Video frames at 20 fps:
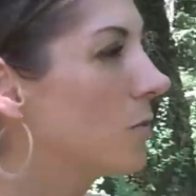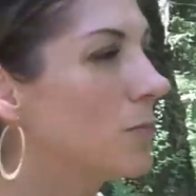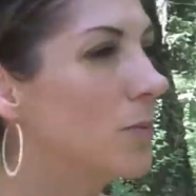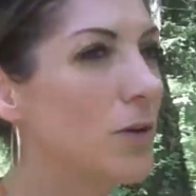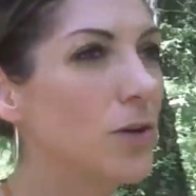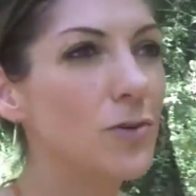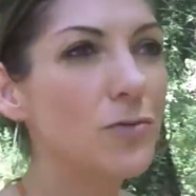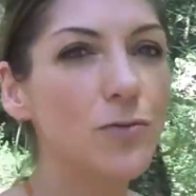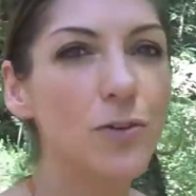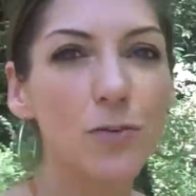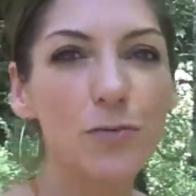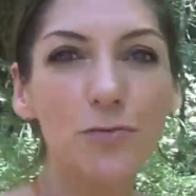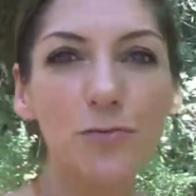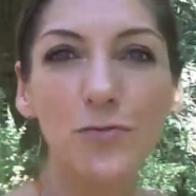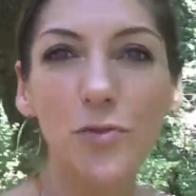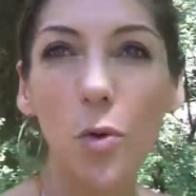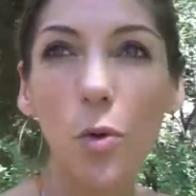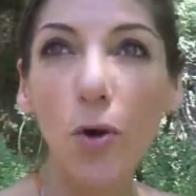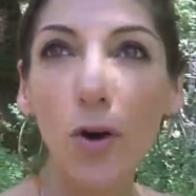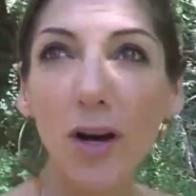beautiful
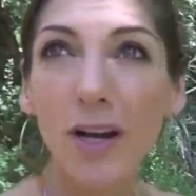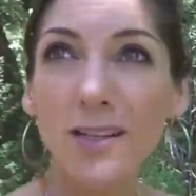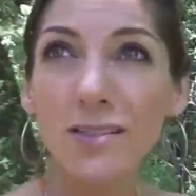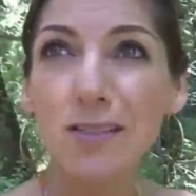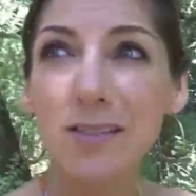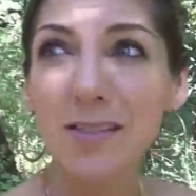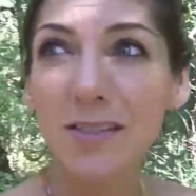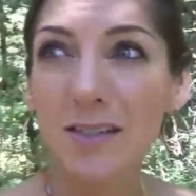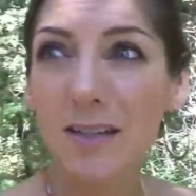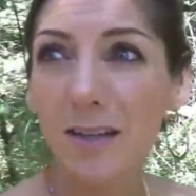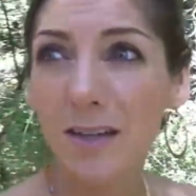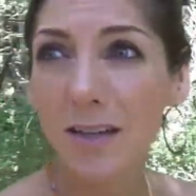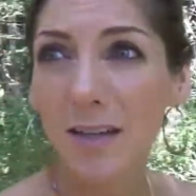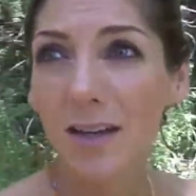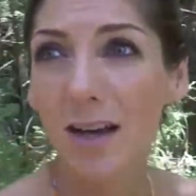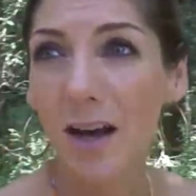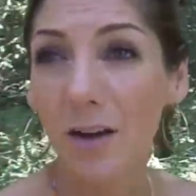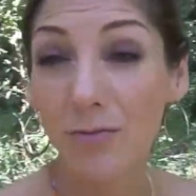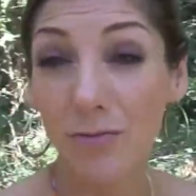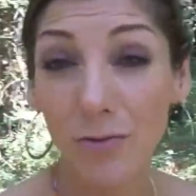forest
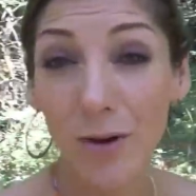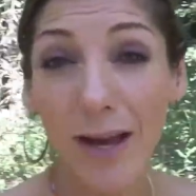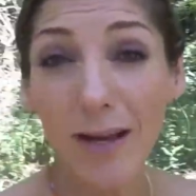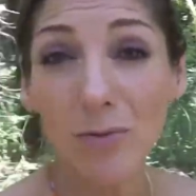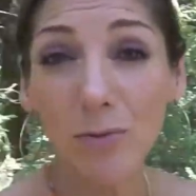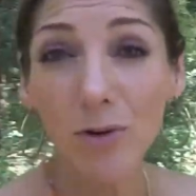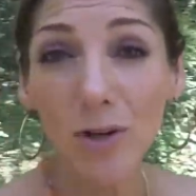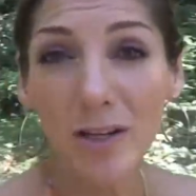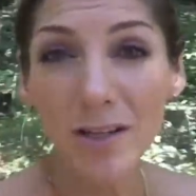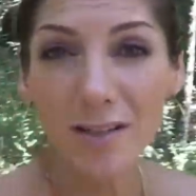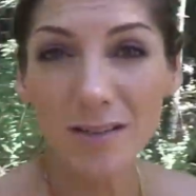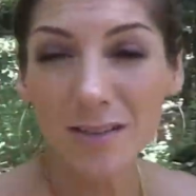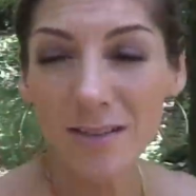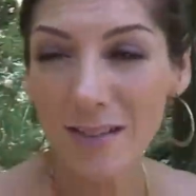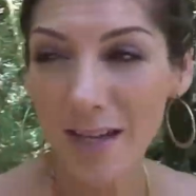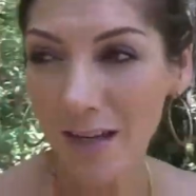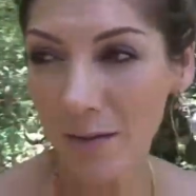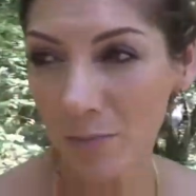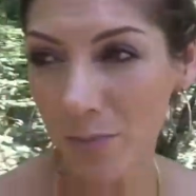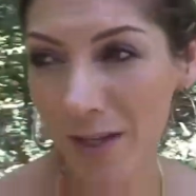of
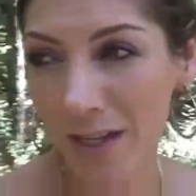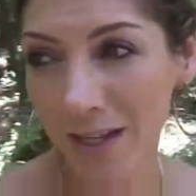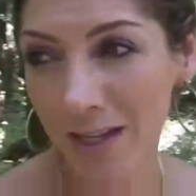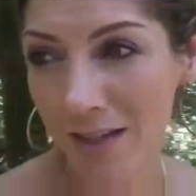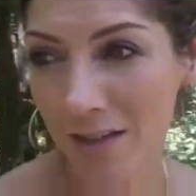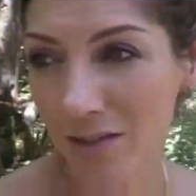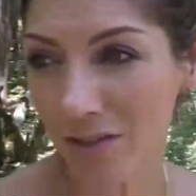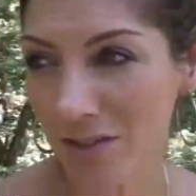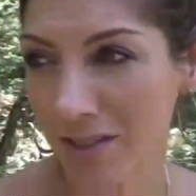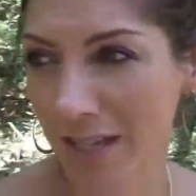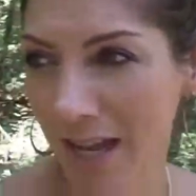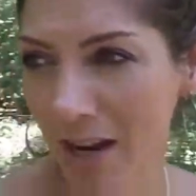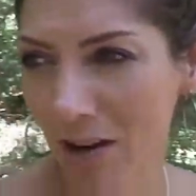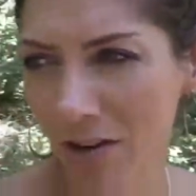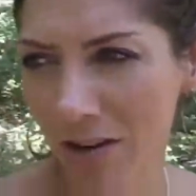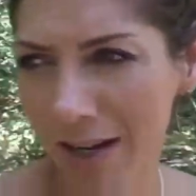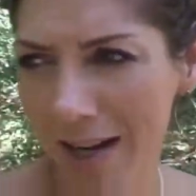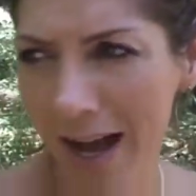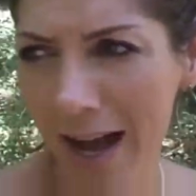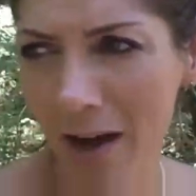redwoods and being in her
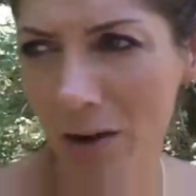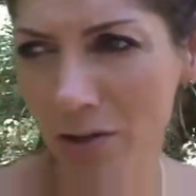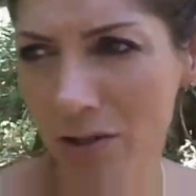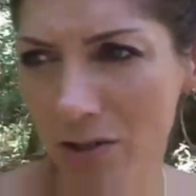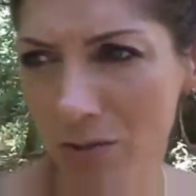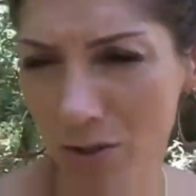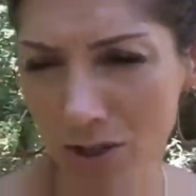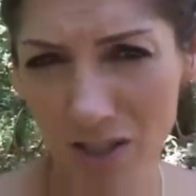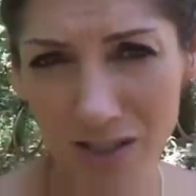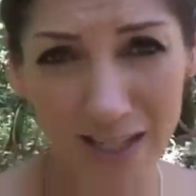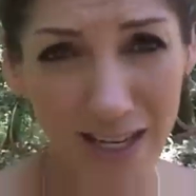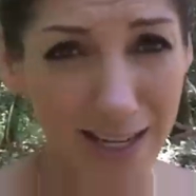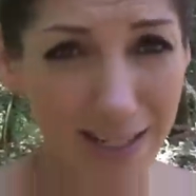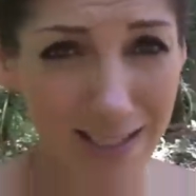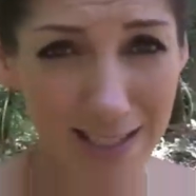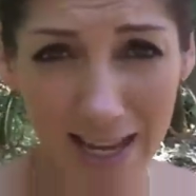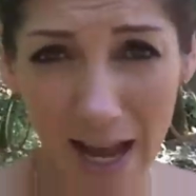sacred house, which is like a